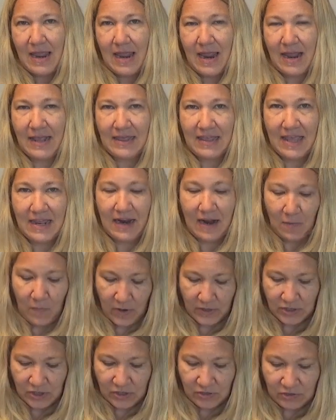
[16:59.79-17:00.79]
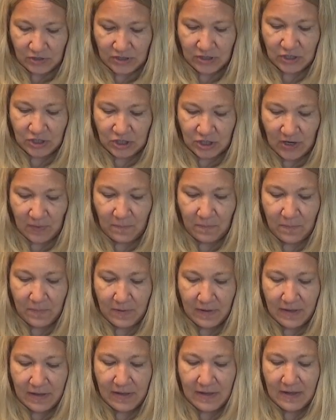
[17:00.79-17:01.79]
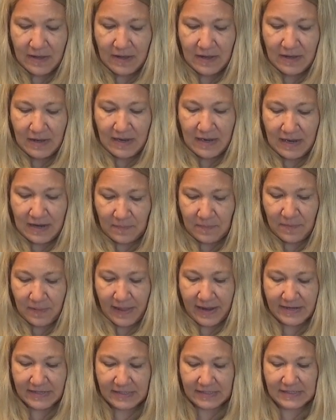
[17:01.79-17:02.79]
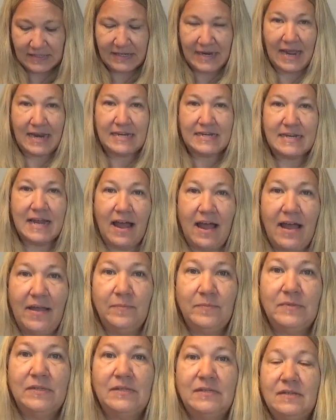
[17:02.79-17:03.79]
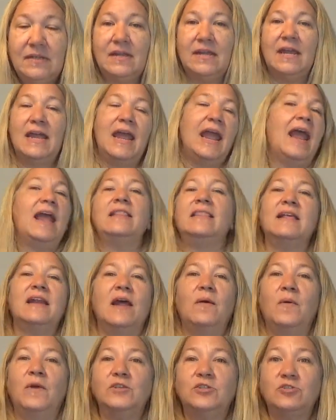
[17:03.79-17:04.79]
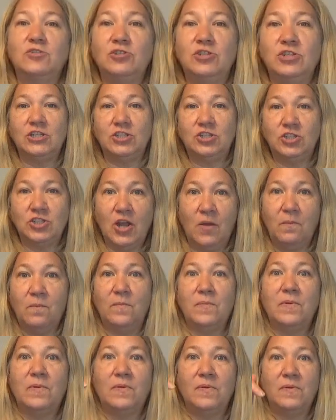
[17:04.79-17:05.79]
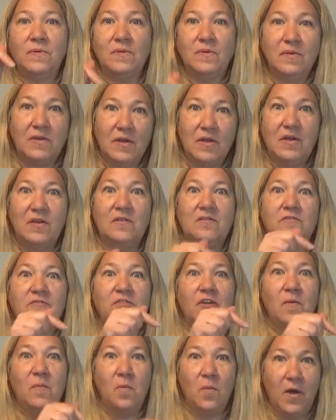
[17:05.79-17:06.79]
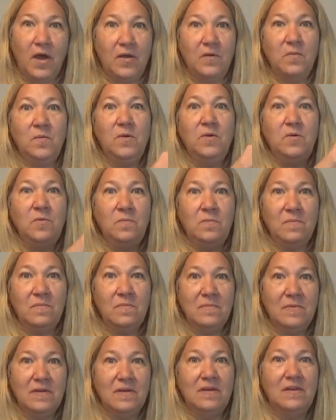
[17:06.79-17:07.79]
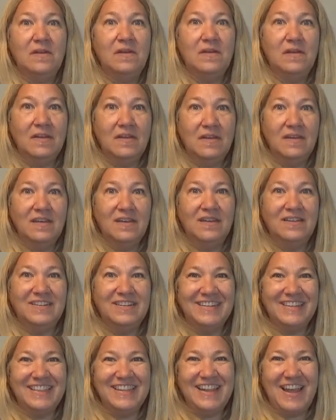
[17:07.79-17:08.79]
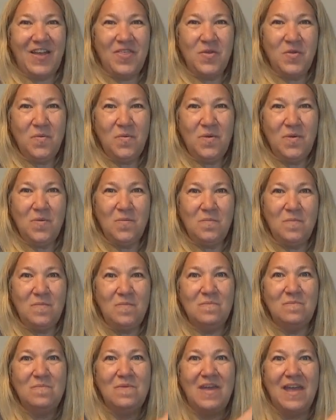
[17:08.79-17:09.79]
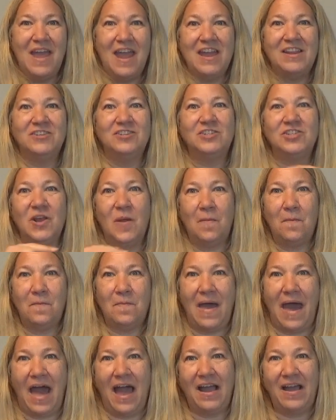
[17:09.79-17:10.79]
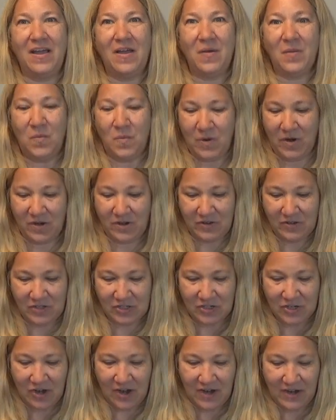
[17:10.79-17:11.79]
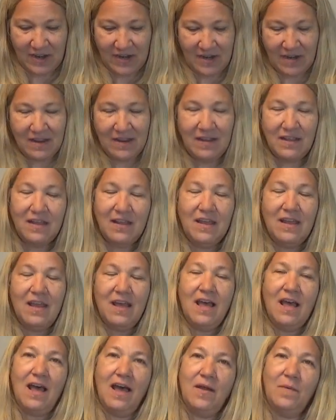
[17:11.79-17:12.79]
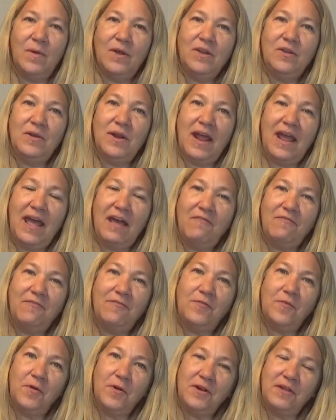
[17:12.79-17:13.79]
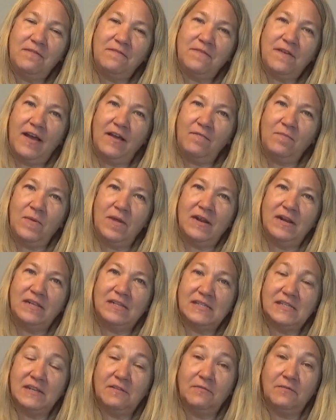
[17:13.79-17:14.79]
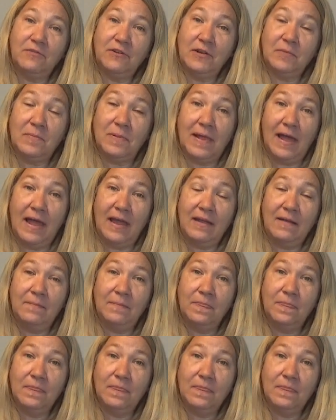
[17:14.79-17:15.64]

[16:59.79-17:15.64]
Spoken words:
And then I want you to jump in place 10 times. And then I want you jump from one room to the other room and jump back where you started. I want you to have 45 minutes of free play.